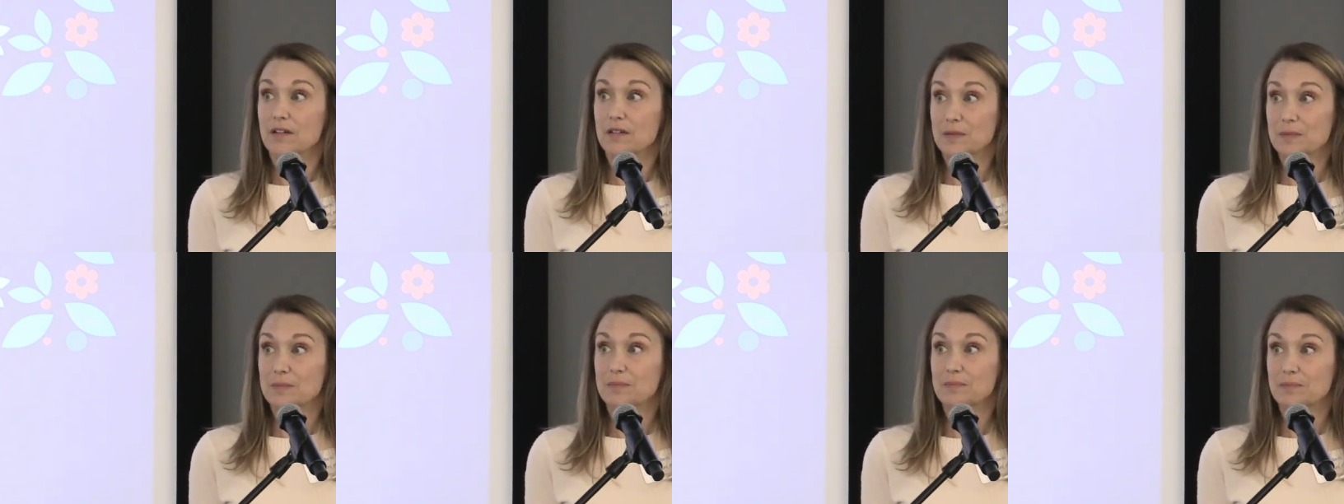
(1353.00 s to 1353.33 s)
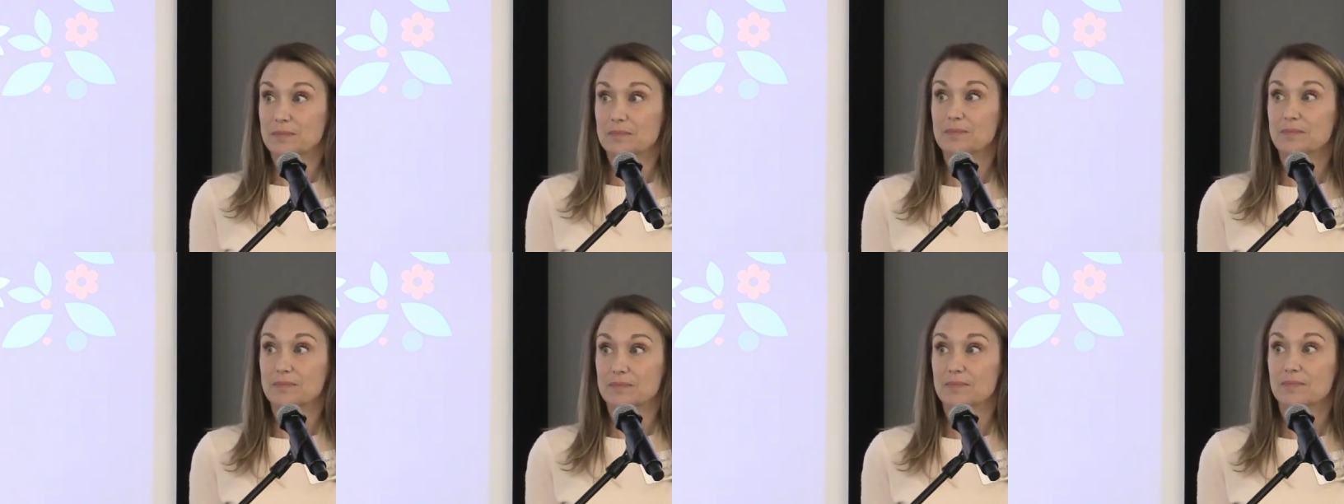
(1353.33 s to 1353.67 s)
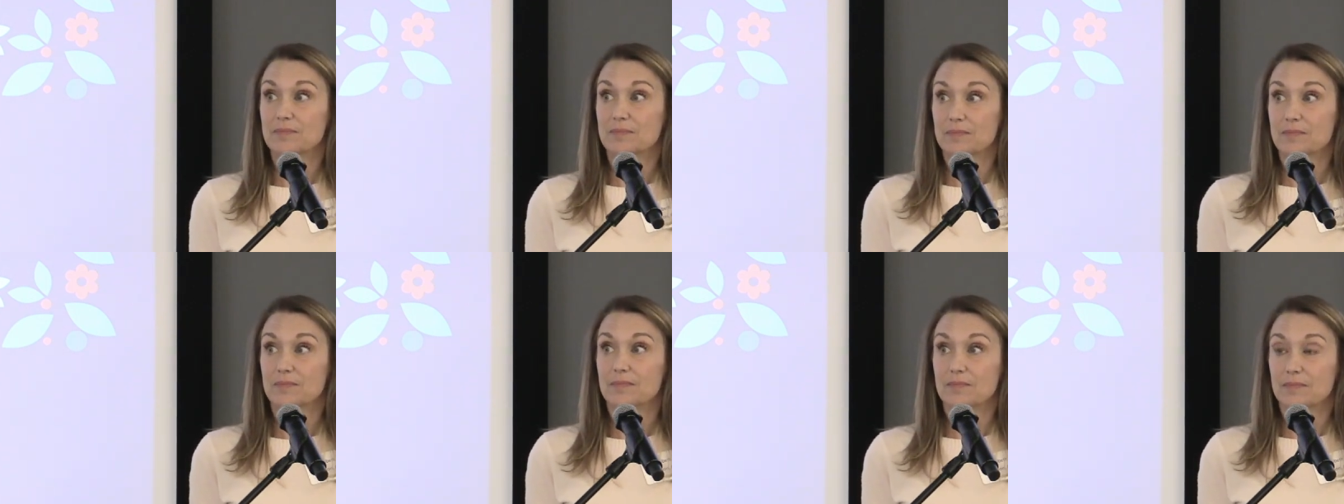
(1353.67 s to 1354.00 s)
Yeah.
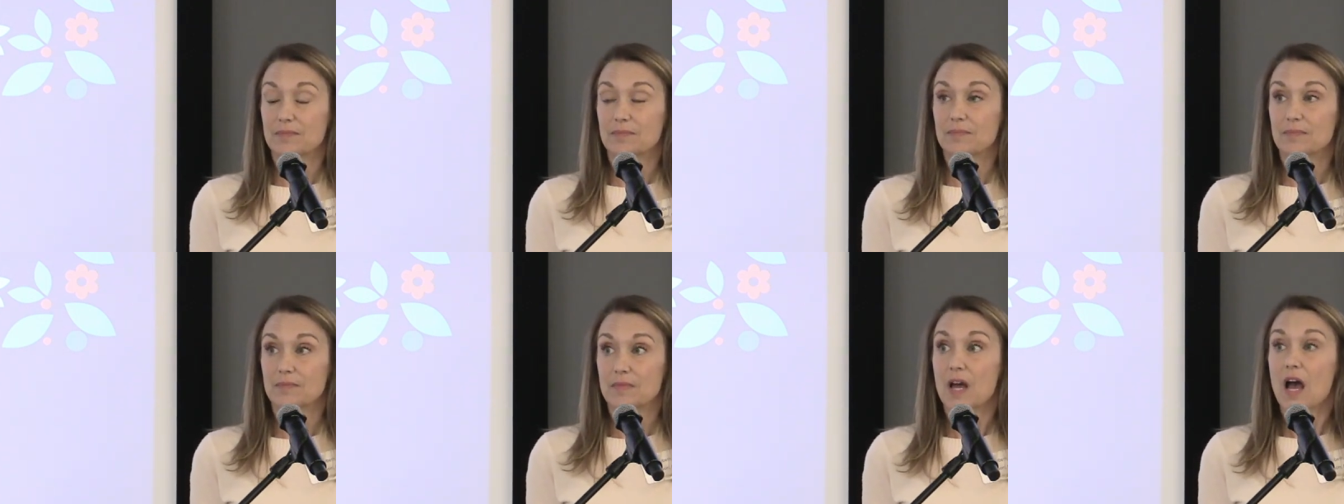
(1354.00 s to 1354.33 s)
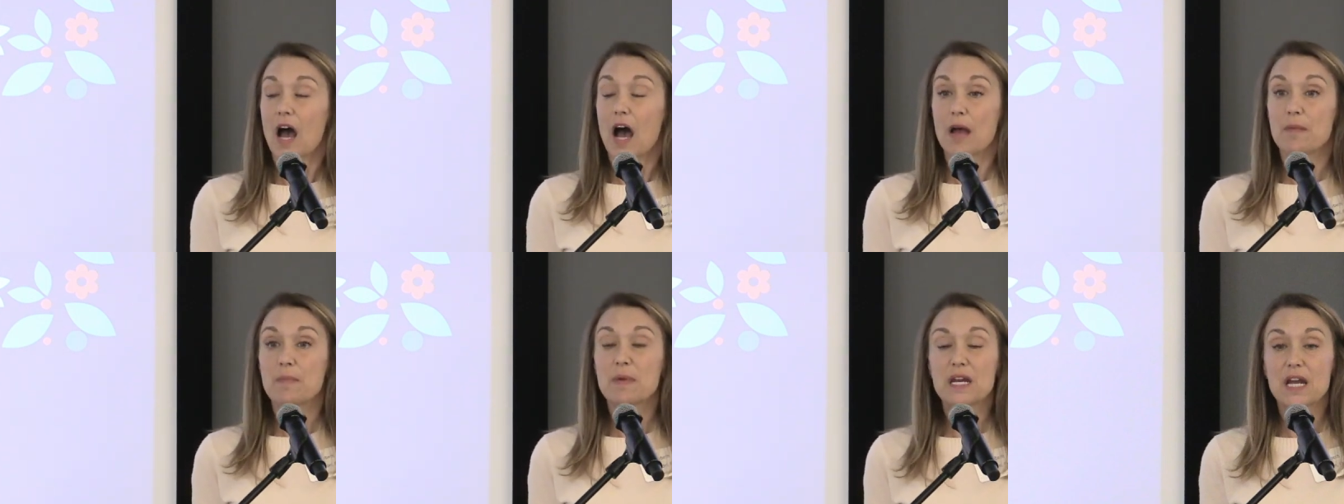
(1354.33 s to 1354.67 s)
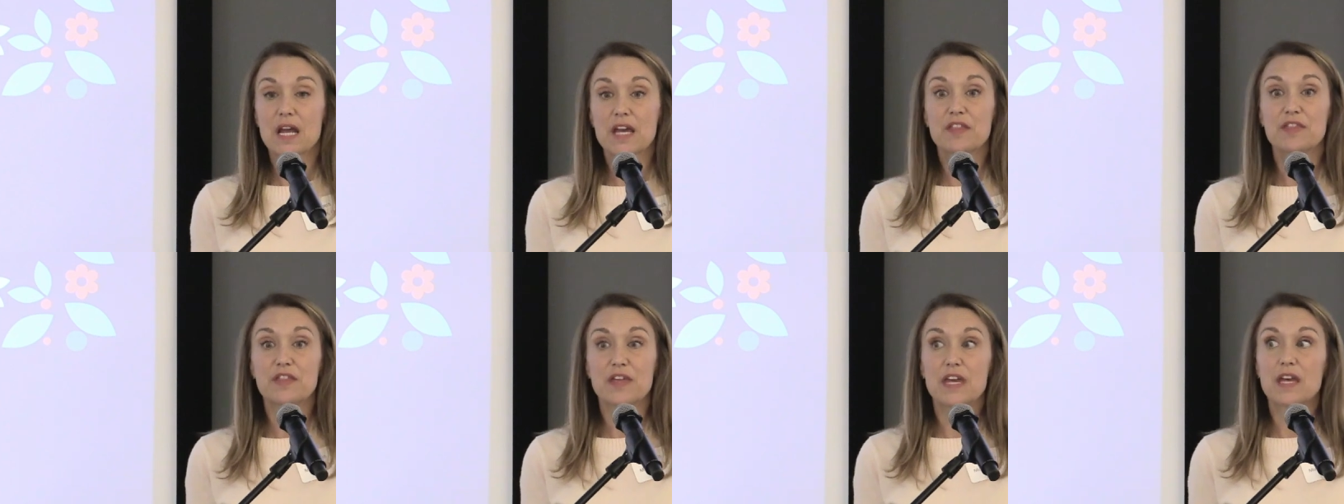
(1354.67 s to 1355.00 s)
I mean,
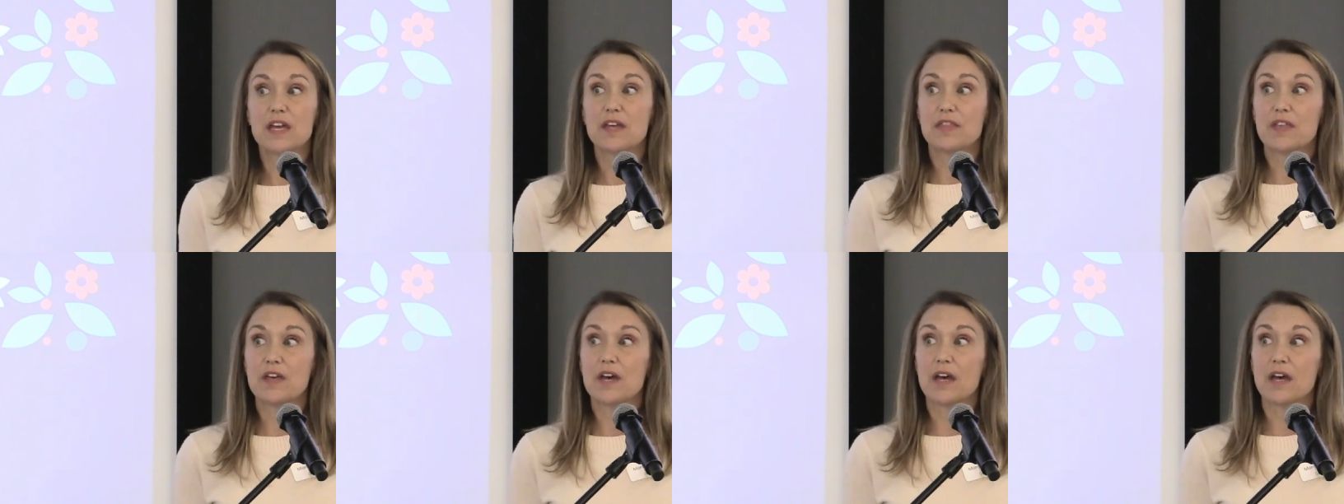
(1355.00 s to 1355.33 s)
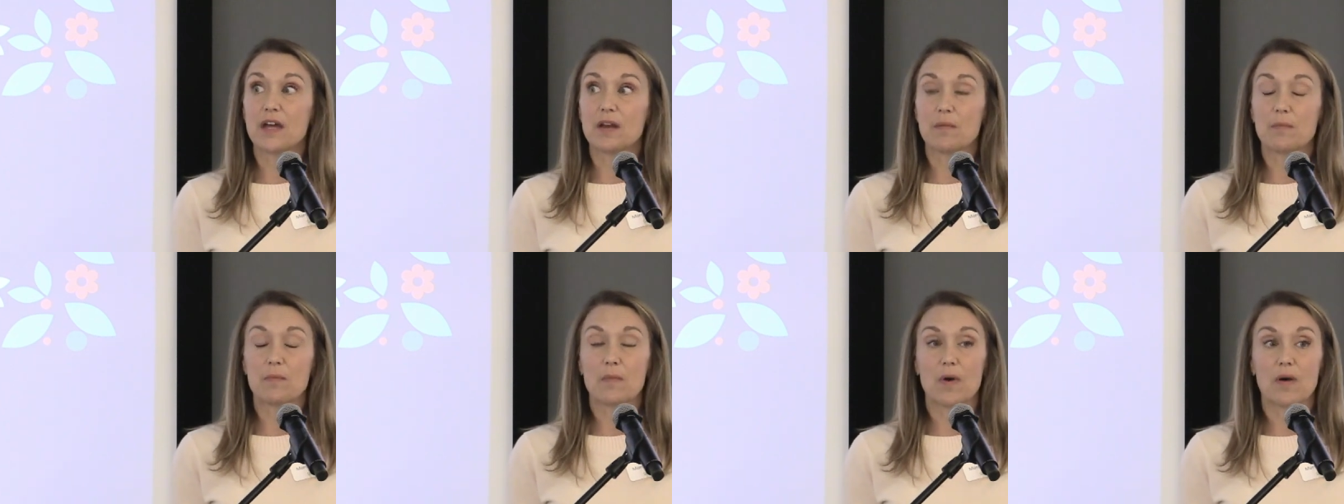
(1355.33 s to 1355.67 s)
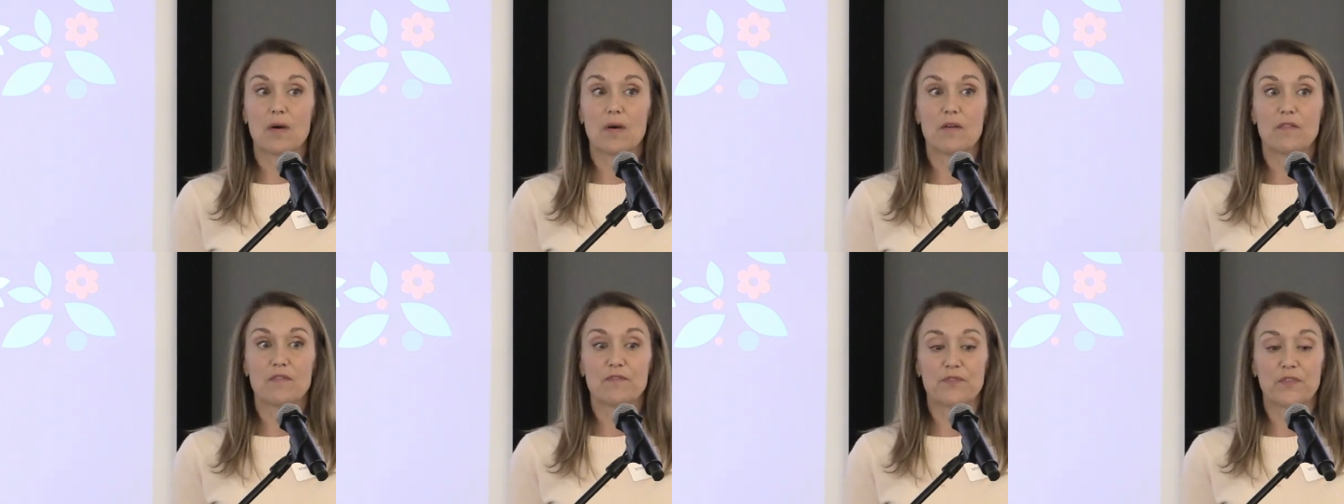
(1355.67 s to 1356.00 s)
I think that
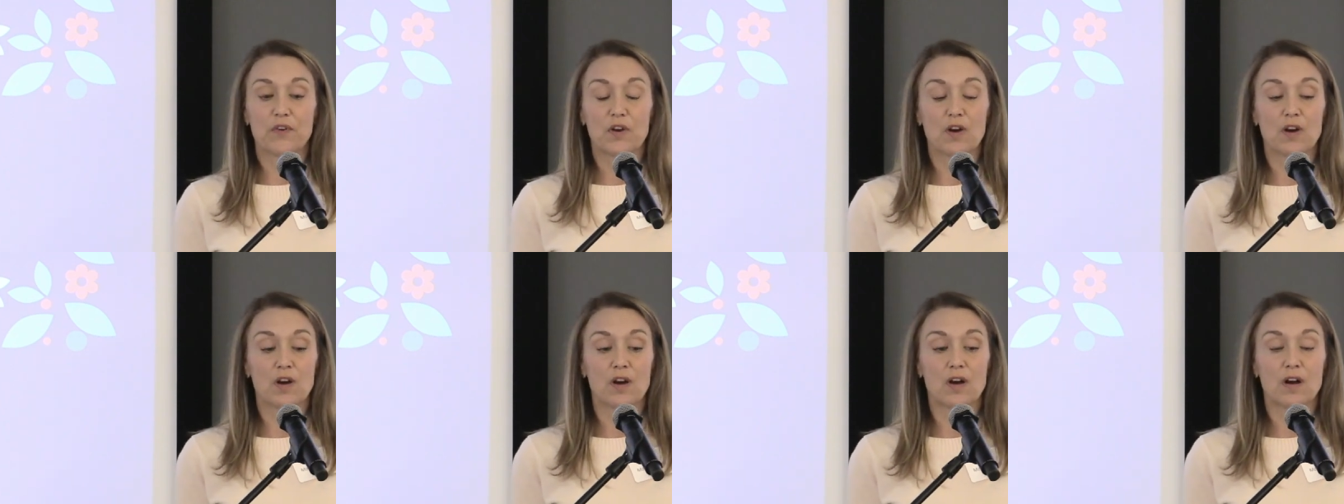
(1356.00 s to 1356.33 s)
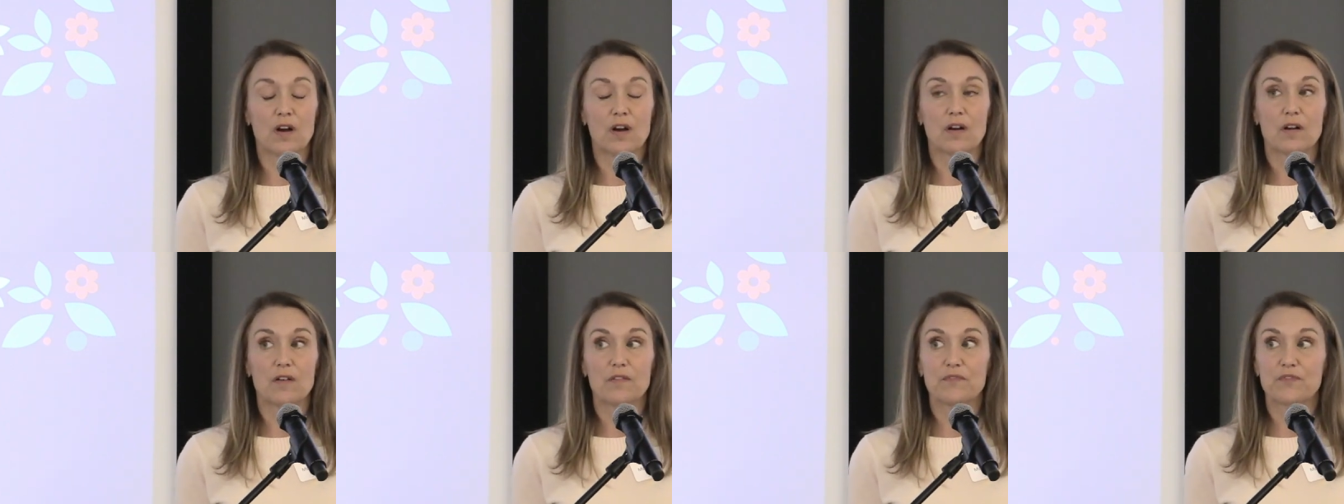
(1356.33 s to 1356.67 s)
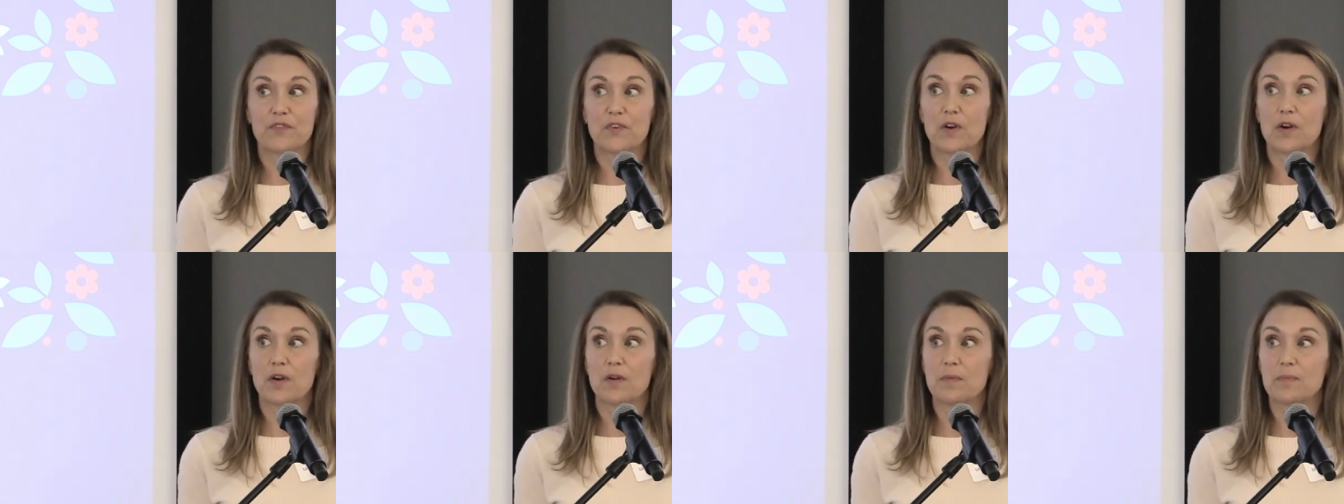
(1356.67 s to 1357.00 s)

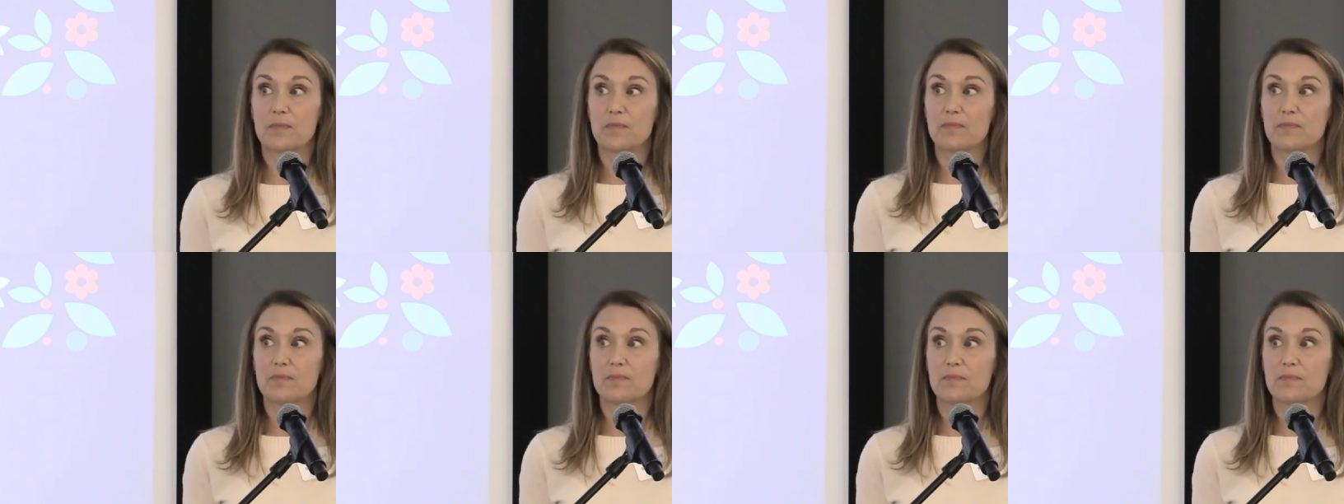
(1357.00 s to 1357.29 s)
for